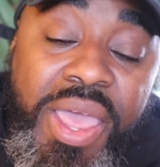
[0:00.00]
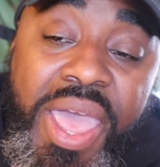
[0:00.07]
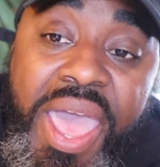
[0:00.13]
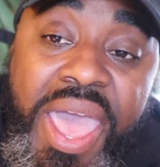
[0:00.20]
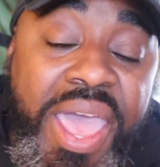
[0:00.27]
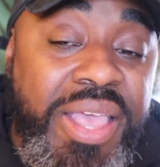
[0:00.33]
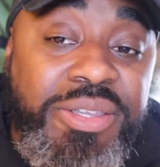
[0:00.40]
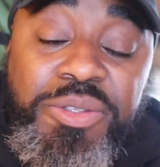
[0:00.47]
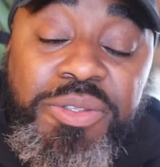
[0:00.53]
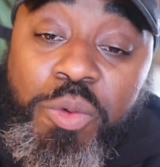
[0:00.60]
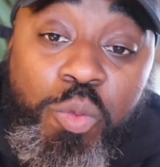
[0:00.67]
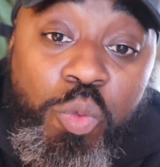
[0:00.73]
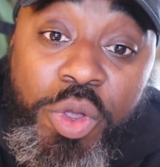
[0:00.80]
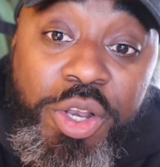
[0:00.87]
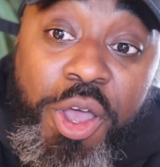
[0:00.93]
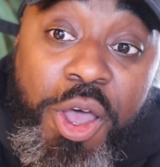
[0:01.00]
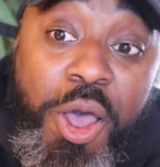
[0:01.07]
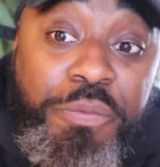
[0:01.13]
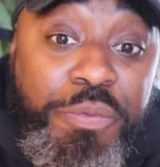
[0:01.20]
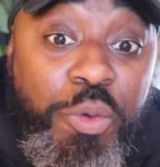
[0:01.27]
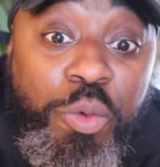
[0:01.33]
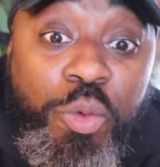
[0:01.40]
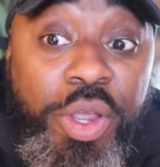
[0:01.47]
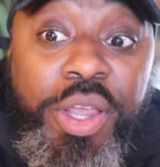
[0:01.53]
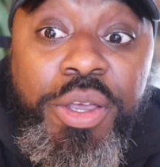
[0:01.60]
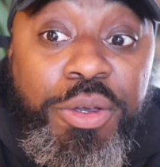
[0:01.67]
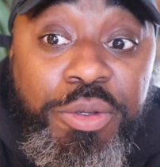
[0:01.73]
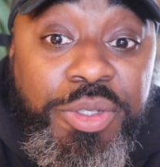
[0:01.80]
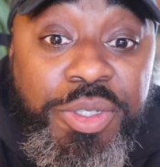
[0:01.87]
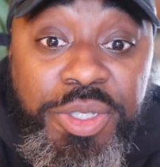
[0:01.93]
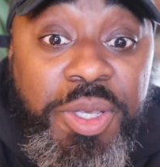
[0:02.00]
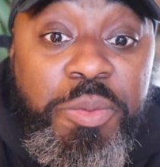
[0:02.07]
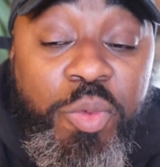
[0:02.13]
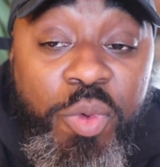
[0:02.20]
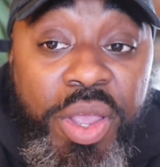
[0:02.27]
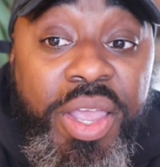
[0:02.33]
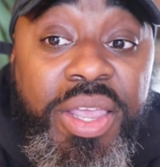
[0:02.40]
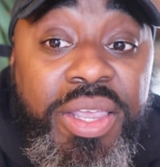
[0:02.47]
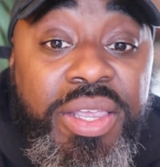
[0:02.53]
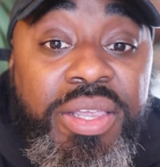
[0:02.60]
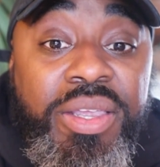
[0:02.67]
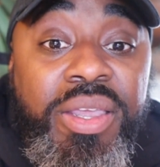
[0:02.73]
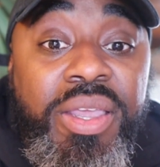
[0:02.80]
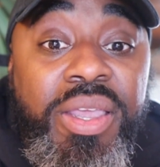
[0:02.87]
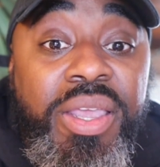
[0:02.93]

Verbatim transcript: has went off the rails some way